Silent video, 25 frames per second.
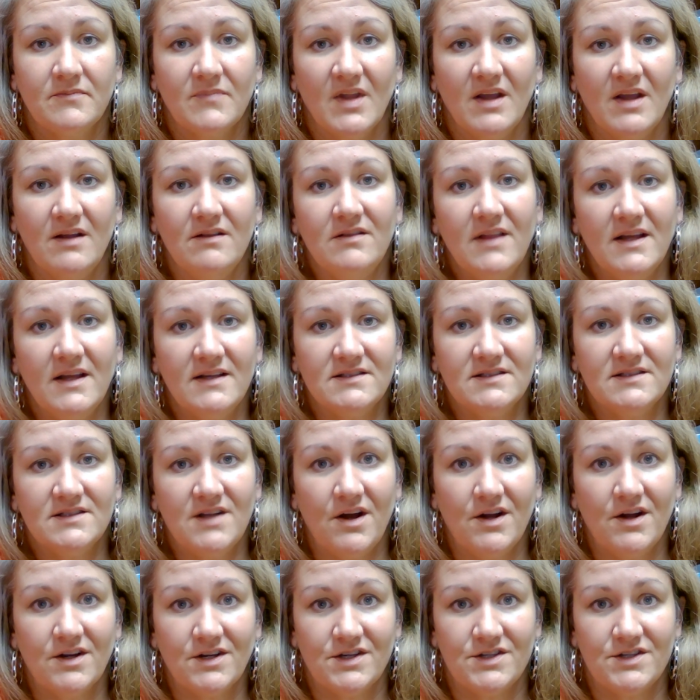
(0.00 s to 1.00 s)
Let's
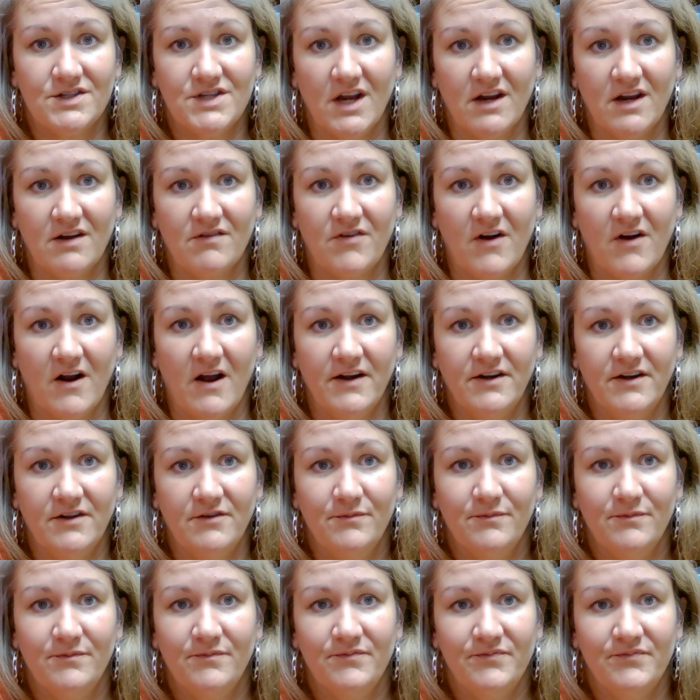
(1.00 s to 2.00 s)
talk check fraud.
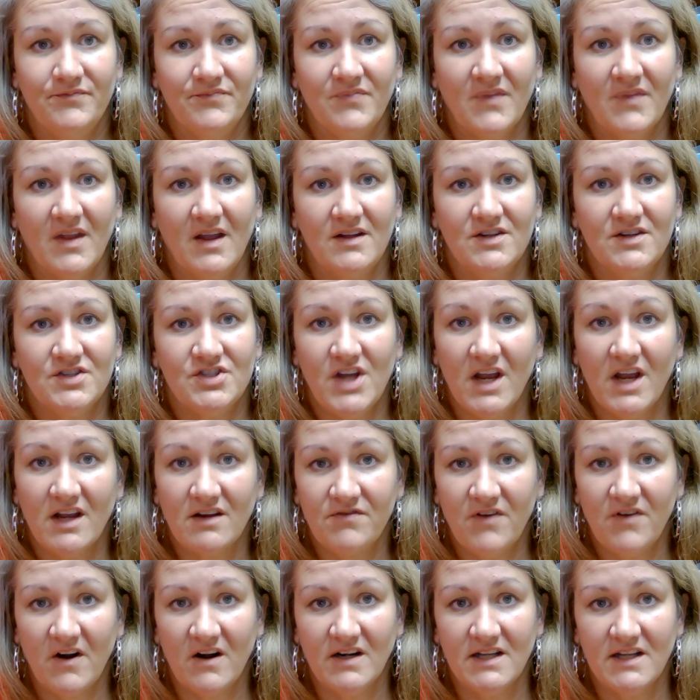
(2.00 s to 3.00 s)
Check
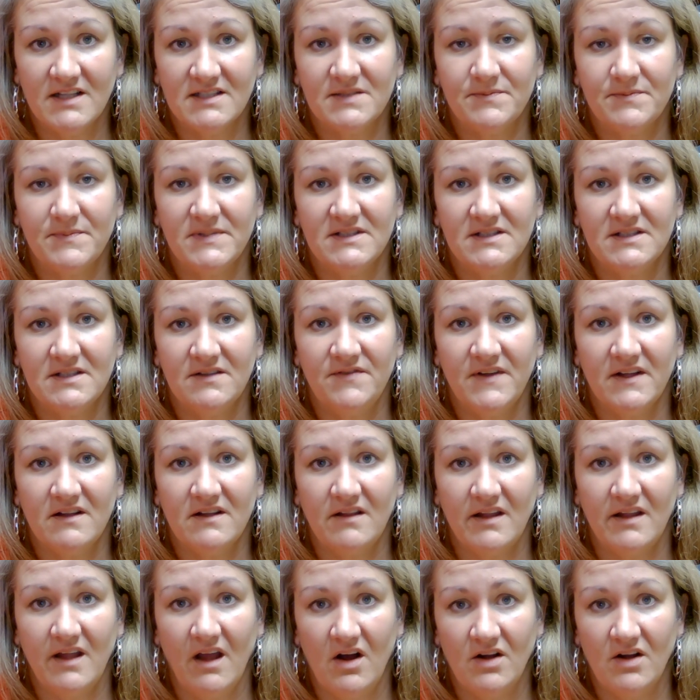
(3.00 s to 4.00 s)
fraud is
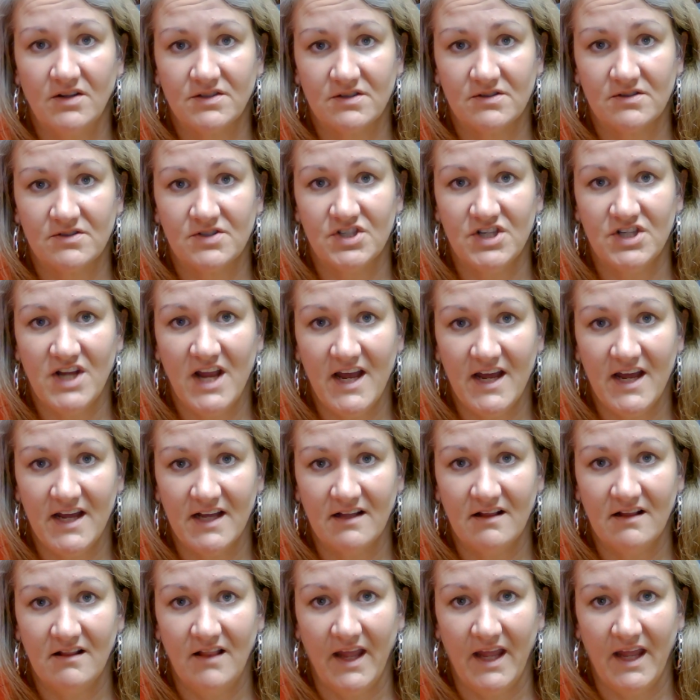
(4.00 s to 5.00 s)
specifically altered check
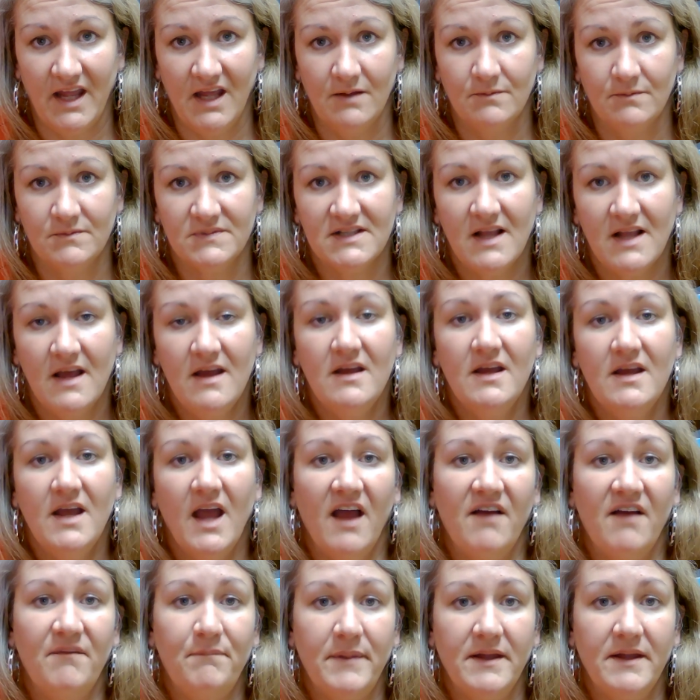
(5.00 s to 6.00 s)
claims
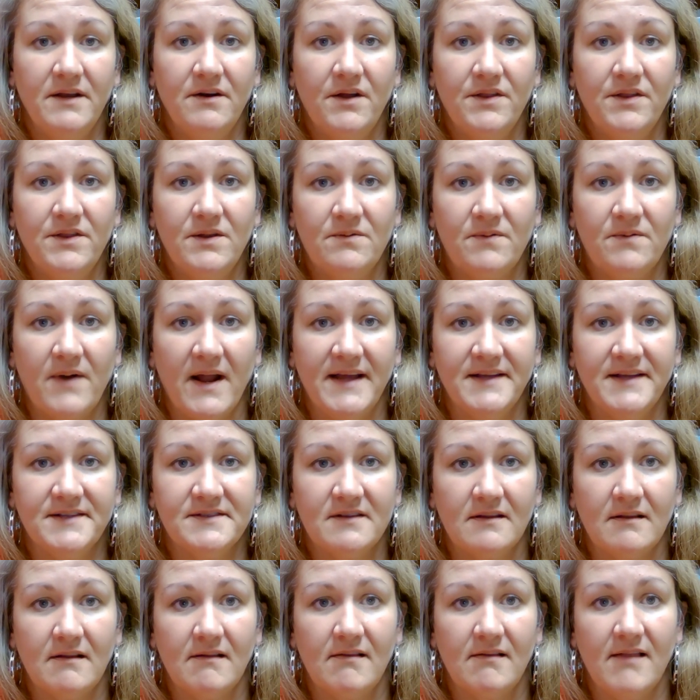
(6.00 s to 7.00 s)
have been on the rise
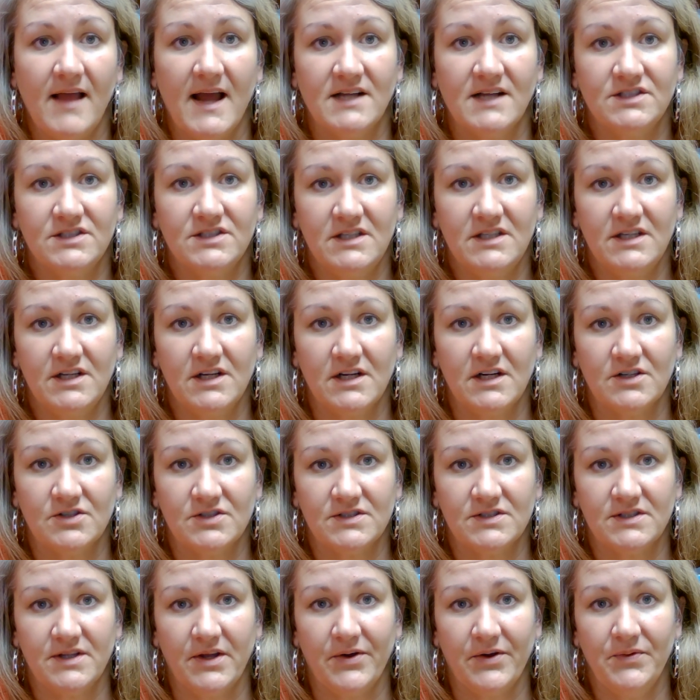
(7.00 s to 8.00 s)
in the last year or
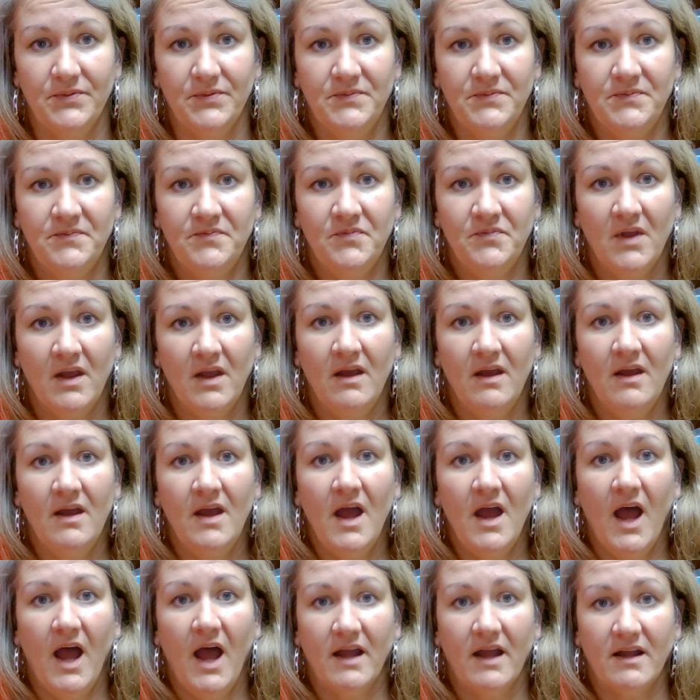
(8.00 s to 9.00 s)
so.
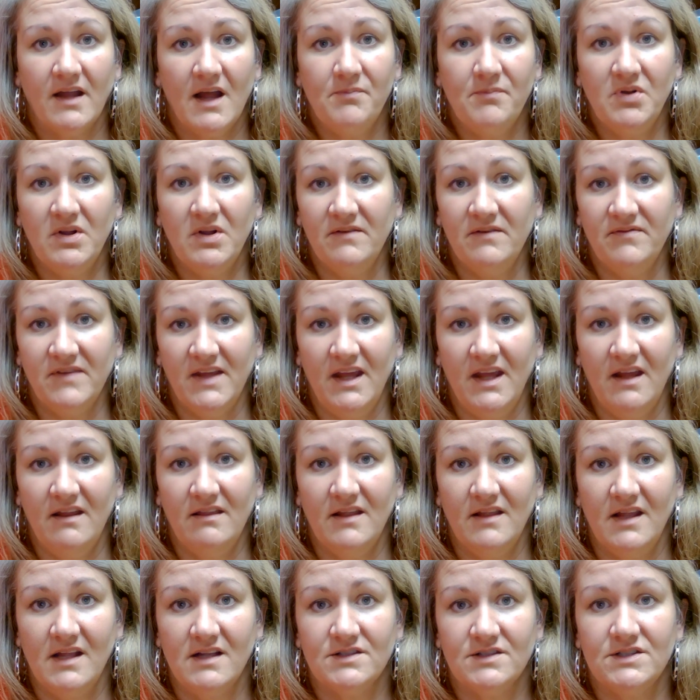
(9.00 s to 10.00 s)
A couple of key
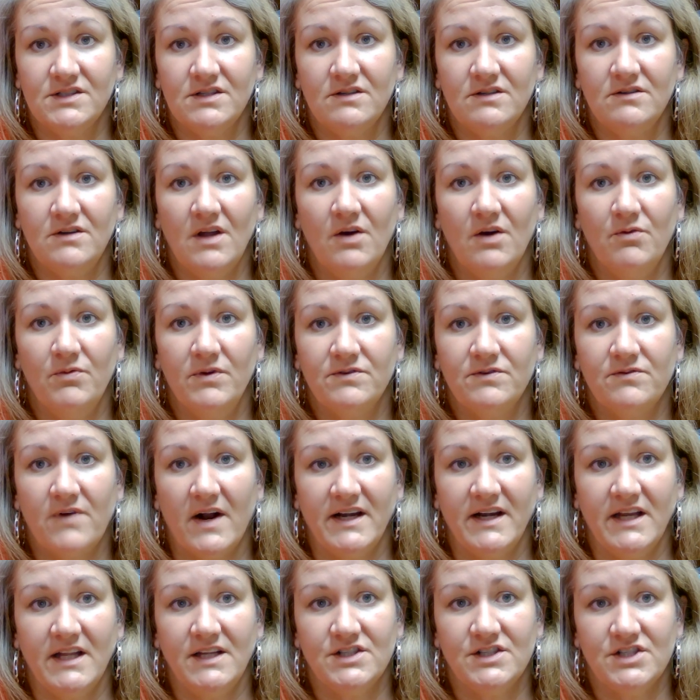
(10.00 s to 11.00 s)
things to note when
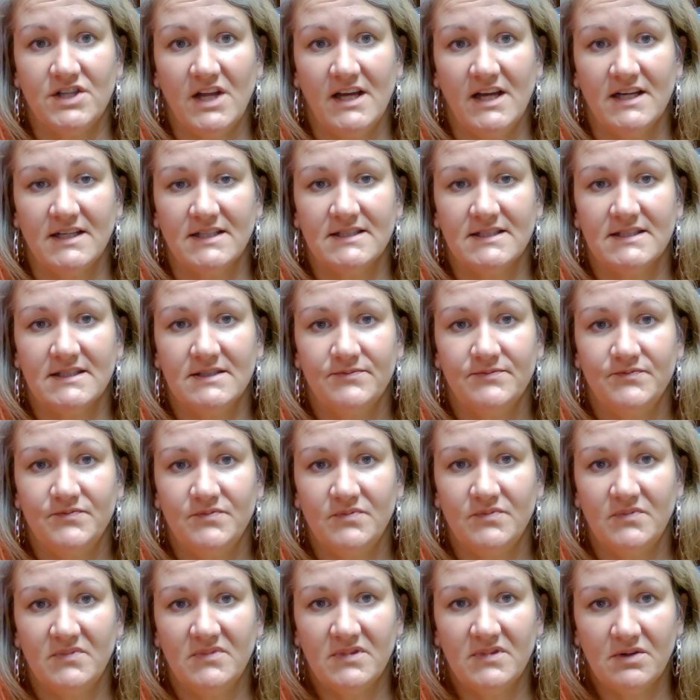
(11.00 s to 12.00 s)
writing checks.
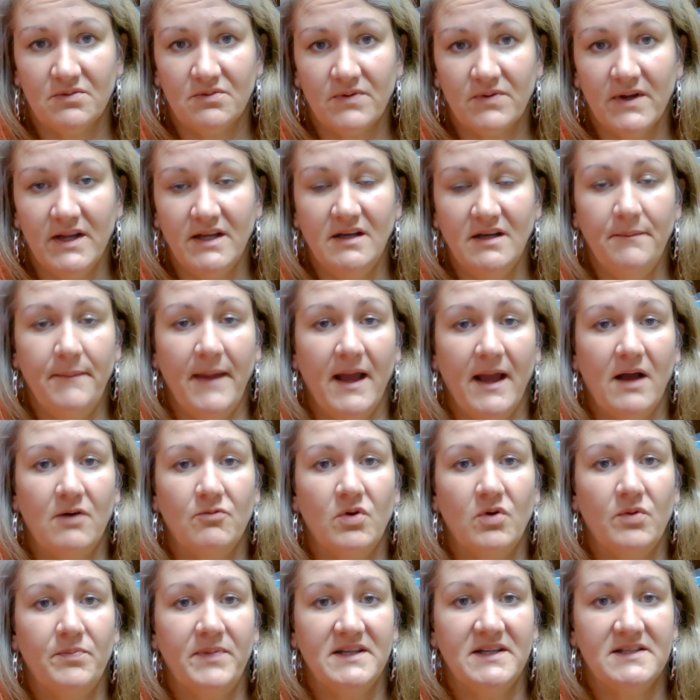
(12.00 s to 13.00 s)
The written amount will
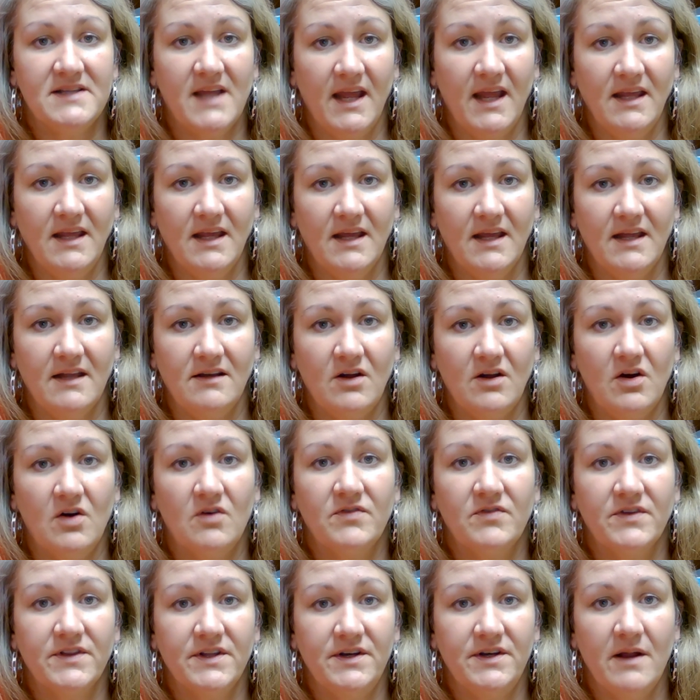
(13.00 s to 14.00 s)
be taken over
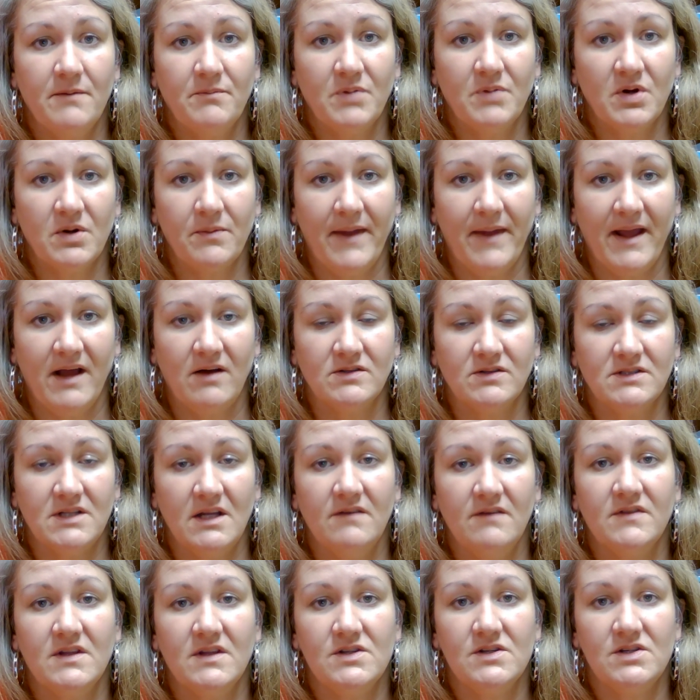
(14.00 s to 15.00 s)
the number amount if
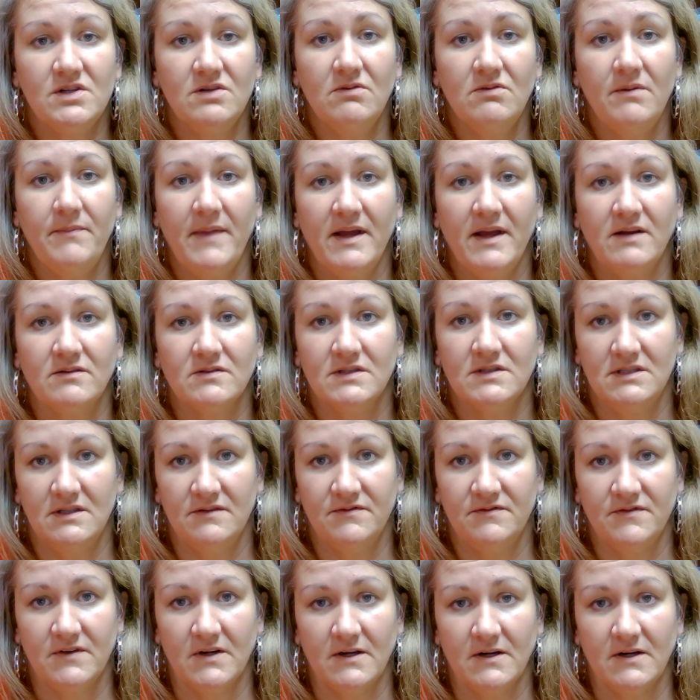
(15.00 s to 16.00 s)
the two amounts differ.